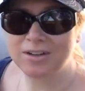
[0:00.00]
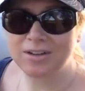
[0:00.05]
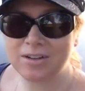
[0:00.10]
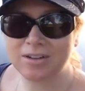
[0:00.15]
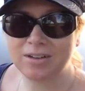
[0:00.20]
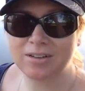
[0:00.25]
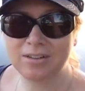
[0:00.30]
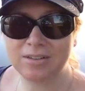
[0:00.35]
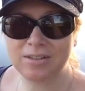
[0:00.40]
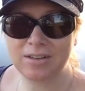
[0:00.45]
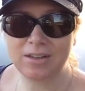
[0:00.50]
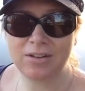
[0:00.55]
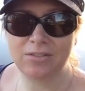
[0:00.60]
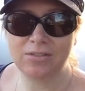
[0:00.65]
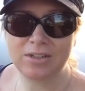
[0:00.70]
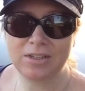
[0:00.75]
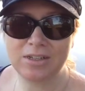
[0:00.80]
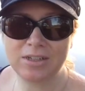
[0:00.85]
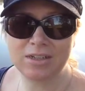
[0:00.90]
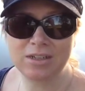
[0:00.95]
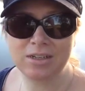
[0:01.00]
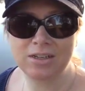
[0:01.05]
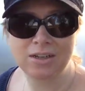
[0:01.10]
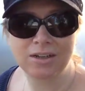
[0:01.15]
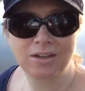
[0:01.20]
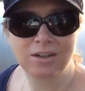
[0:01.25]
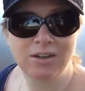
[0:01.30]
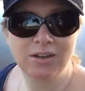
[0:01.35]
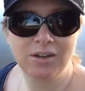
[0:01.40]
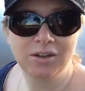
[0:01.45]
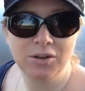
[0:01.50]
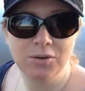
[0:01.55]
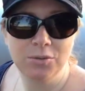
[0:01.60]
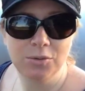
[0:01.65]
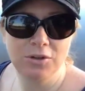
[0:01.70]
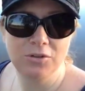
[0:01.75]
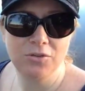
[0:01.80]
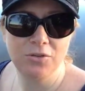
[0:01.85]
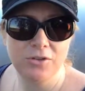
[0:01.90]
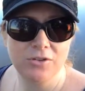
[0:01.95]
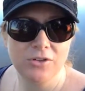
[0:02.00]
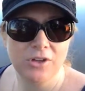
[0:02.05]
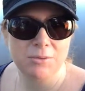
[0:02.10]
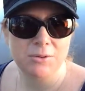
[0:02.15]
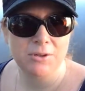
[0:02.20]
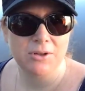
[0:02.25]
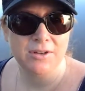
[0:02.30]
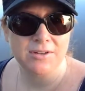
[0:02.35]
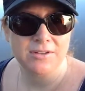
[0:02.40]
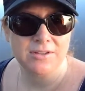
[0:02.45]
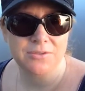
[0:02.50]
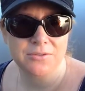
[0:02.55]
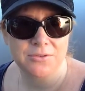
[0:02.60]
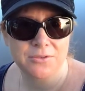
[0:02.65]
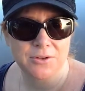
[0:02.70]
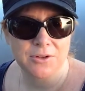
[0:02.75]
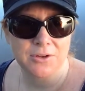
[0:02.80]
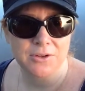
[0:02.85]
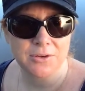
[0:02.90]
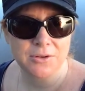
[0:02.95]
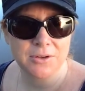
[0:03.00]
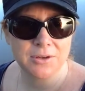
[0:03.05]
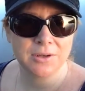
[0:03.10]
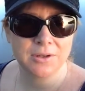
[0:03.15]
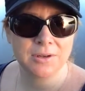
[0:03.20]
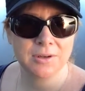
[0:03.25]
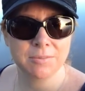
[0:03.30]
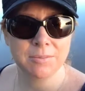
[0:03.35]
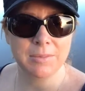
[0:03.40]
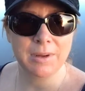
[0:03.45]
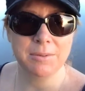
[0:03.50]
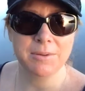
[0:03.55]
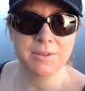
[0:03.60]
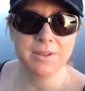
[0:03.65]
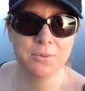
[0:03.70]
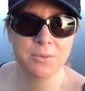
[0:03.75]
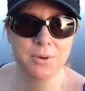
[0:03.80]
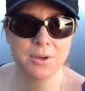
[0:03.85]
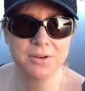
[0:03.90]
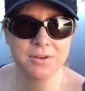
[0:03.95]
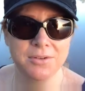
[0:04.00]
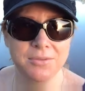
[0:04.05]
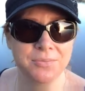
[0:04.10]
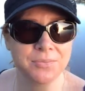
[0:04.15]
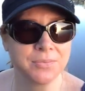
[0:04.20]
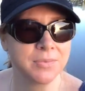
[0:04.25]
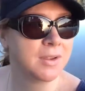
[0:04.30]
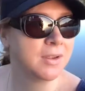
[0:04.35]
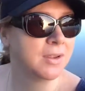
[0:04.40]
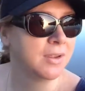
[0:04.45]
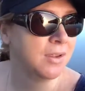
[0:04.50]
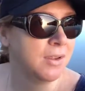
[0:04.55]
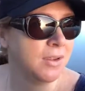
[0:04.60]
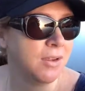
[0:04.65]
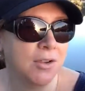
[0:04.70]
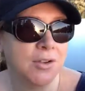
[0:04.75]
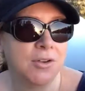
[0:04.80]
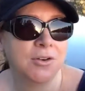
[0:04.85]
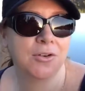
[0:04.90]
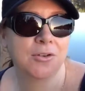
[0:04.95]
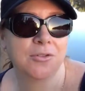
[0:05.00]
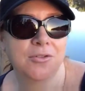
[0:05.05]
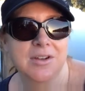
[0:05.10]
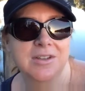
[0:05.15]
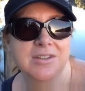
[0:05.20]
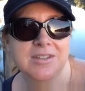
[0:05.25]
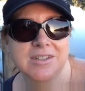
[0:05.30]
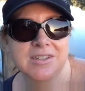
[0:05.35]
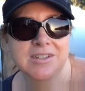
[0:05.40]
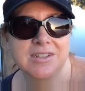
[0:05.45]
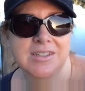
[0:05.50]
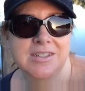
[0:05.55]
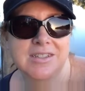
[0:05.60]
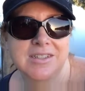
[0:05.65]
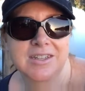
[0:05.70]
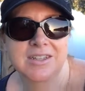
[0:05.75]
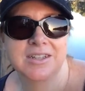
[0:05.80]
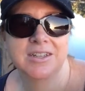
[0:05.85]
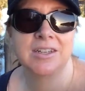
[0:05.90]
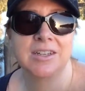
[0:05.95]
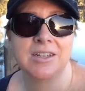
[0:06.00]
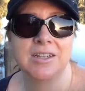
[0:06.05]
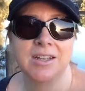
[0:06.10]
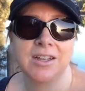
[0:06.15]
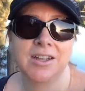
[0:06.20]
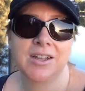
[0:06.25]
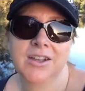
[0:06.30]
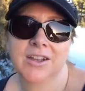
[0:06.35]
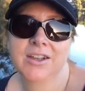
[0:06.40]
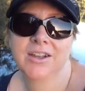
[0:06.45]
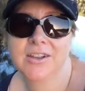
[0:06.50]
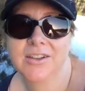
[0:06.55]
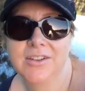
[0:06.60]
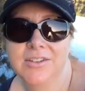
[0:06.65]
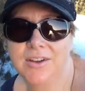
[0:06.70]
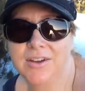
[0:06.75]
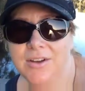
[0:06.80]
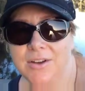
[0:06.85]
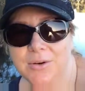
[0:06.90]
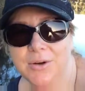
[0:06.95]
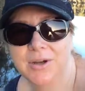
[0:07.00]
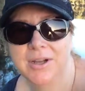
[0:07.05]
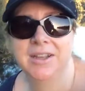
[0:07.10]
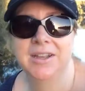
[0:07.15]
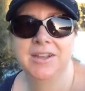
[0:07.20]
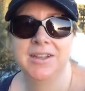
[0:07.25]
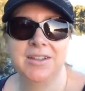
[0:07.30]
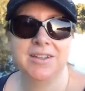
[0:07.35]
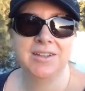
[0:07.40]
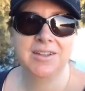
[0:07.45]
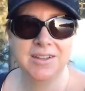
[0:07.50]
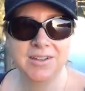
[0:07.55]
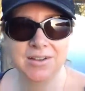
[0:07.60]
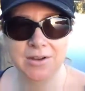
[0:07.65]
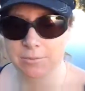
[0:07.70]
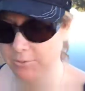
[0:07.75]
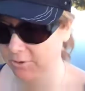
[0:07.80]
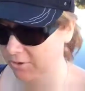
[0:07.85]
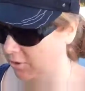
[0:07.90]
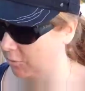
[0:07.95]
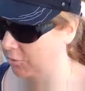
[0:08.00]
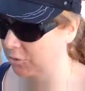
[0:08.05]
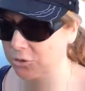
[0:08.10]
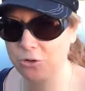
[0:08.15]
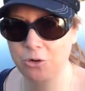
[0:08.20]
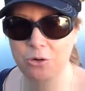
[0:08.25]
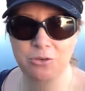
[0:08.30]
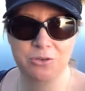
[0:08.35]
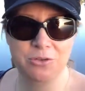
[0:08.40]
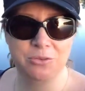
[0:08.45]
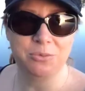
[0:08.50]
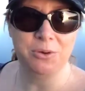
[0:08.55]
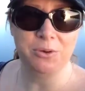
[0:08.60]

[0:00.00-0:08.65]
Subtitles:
because it's a lovely day. Which view is going to be nicer for you? Maybe that one, not facing to the sun. So, I'm just holding the dogs as